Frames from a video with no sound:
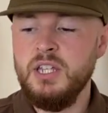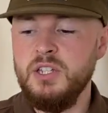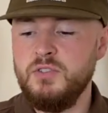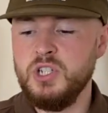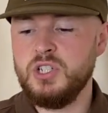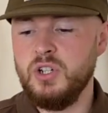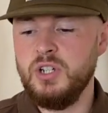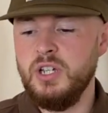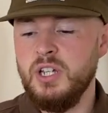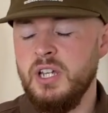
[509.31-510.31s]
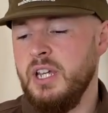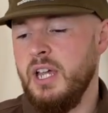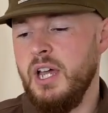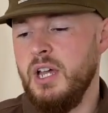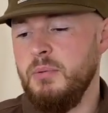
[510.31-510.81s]
You've just got to
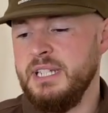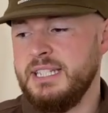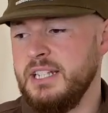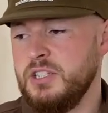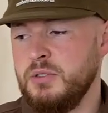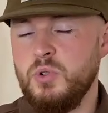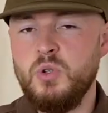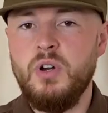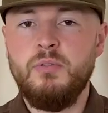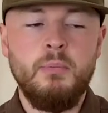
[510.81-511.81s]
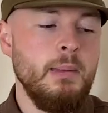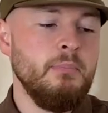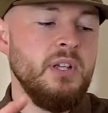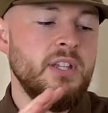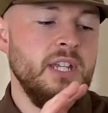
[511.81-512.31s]
be sensible and
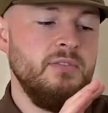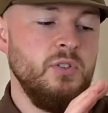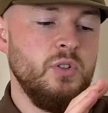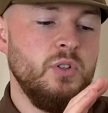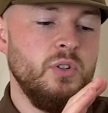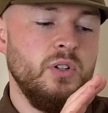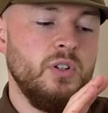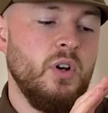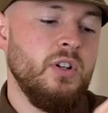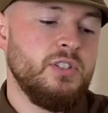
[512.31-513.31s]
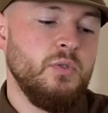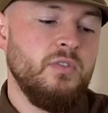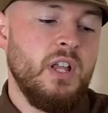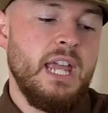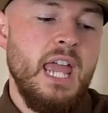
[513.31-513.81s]
remember that if you've got sort of
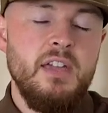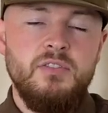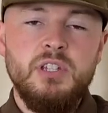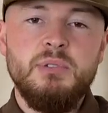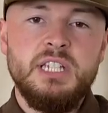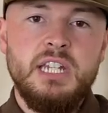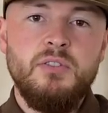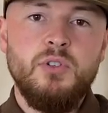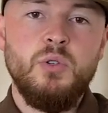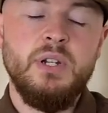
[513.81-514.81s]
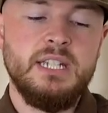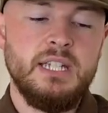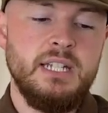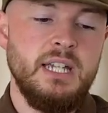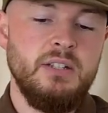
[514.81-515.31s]
like a heavier material, it's
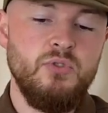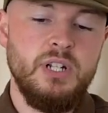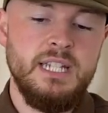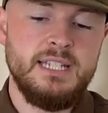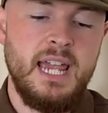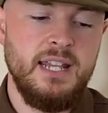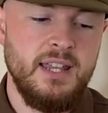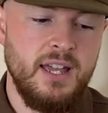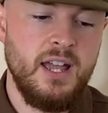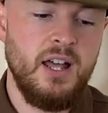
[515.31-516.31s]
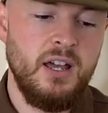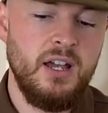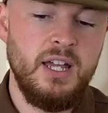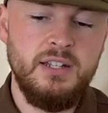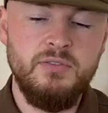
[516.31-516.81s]
going to really take that
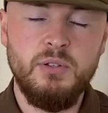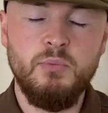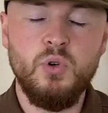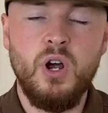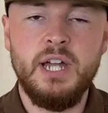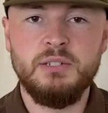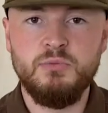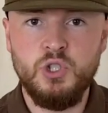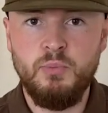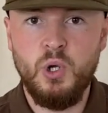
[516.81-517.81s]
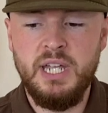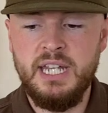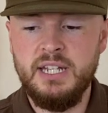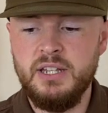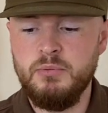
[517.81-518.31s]
colour, and if the more items you put
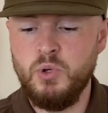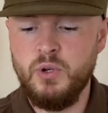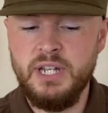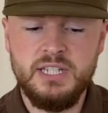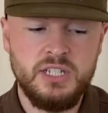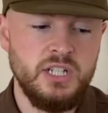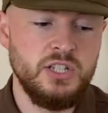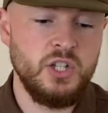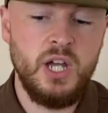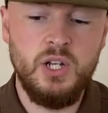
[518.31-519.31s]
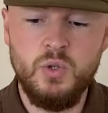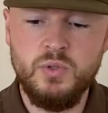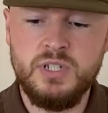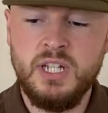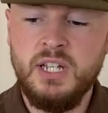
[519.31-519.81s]
in, the more it's going to
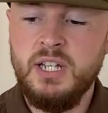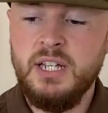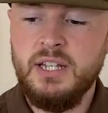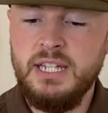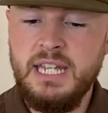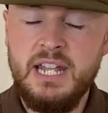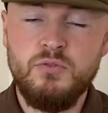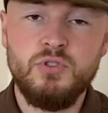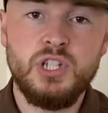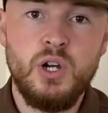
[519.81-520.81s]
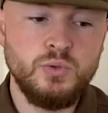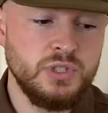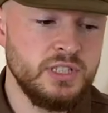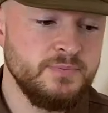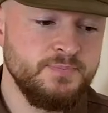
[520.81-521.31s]
dilute the end
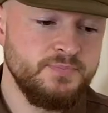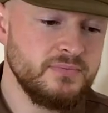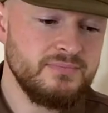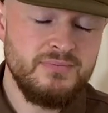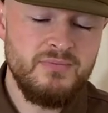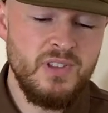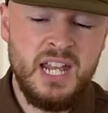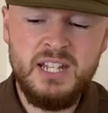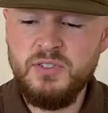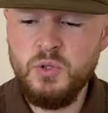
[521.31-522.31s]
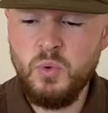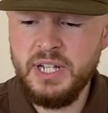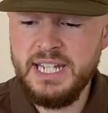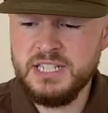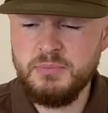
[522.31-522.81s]
result. And if you want
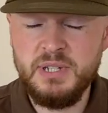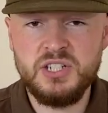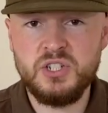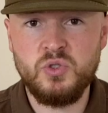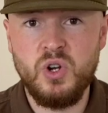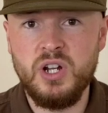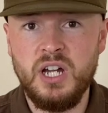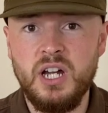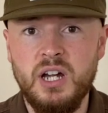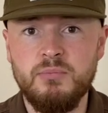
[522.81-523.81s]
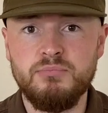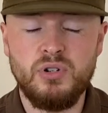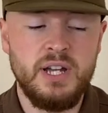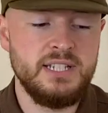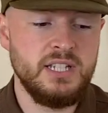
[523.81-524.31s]
it to be a stronger,
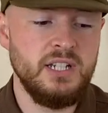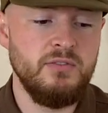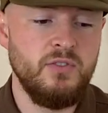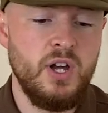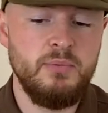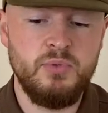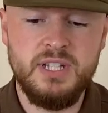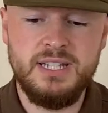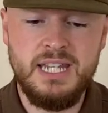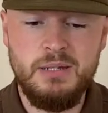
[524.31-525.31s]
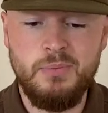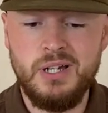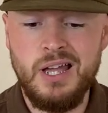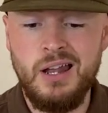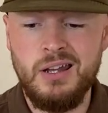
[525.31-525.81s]
brighter, vibrant, deeper
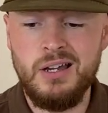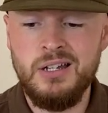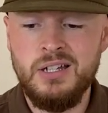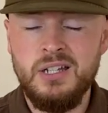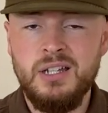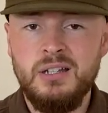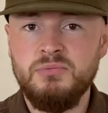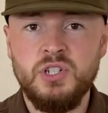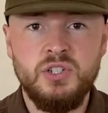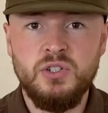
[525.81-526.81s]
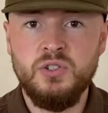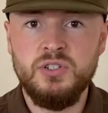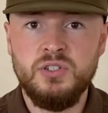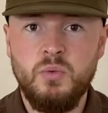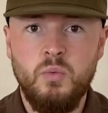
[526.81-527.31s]
colour,
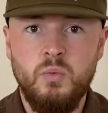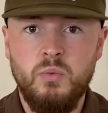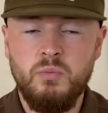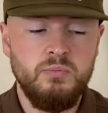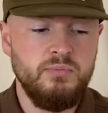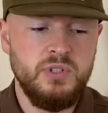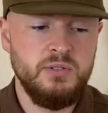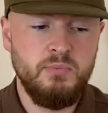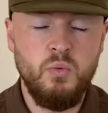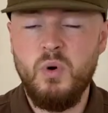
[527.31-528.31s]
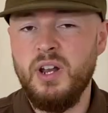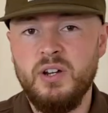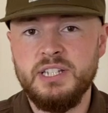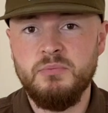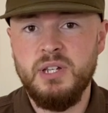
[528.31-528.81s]
just put 1
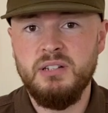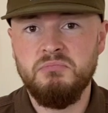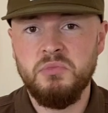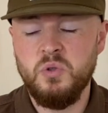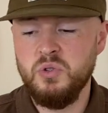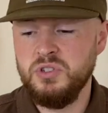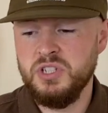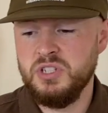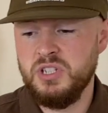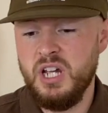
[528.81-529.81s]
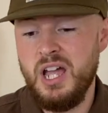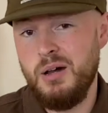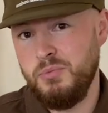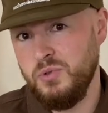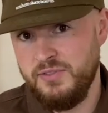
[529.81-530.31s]
item in, or just a
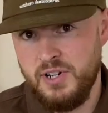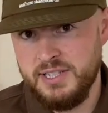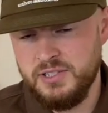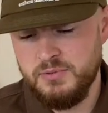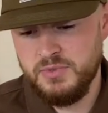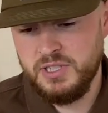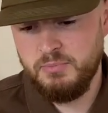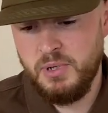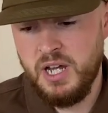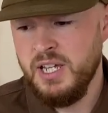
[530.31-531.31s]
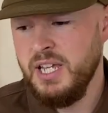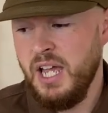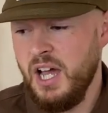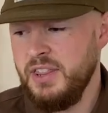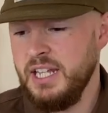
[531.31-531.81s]
couple of items. But
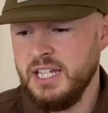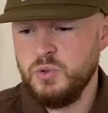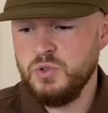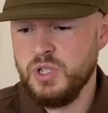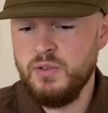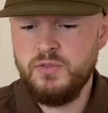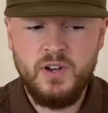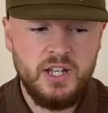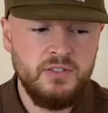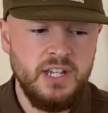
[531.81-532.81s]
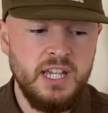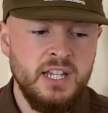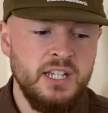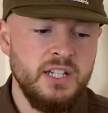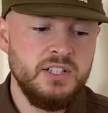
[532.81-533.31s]
I think that's also the fun of it,
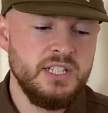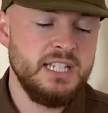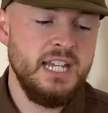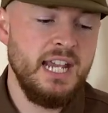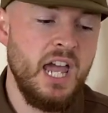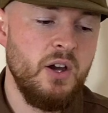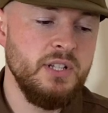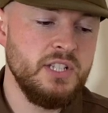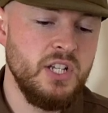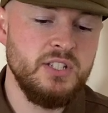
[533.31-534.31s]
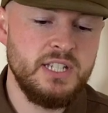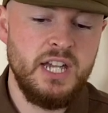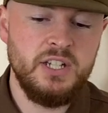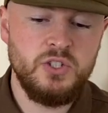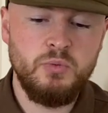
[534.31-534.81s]
just seeing how it turns
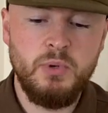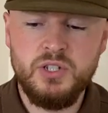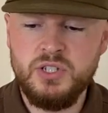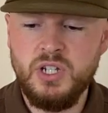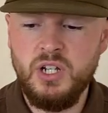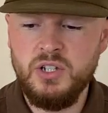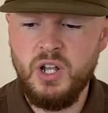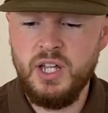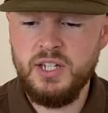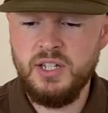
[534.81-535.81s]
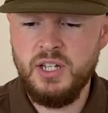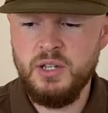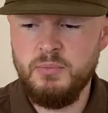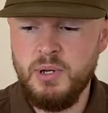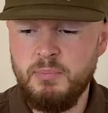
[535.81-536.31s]
out. It's almost like
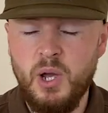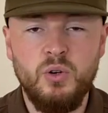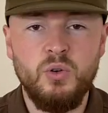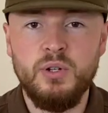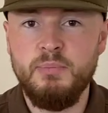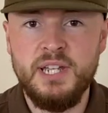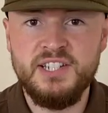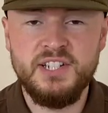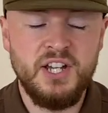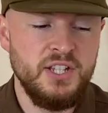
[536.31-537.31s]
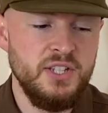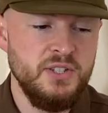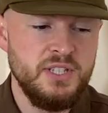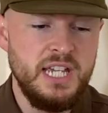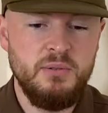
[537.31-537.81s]
a Polaroid picture. You
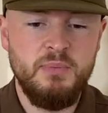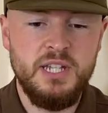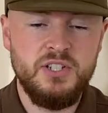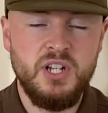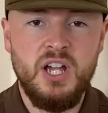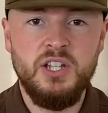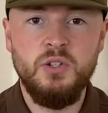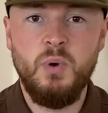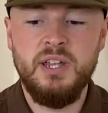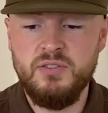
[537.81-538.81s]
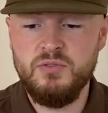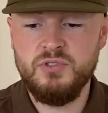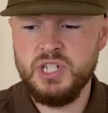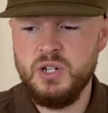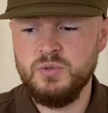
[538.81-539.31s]
take the picture and you wait for the
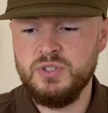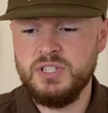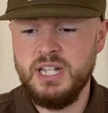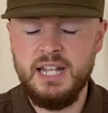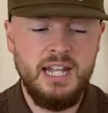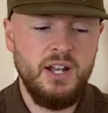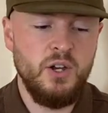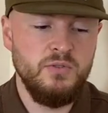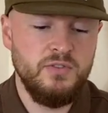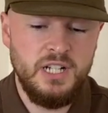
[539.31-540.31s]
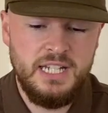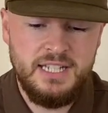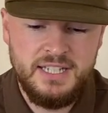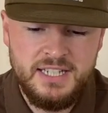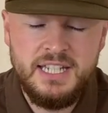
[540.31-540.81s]
results, and then
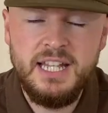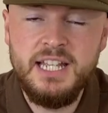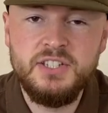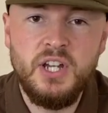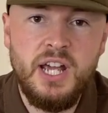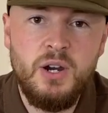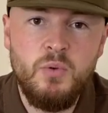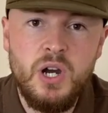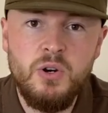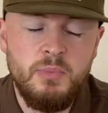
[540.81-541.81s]
hopefully they turn out well.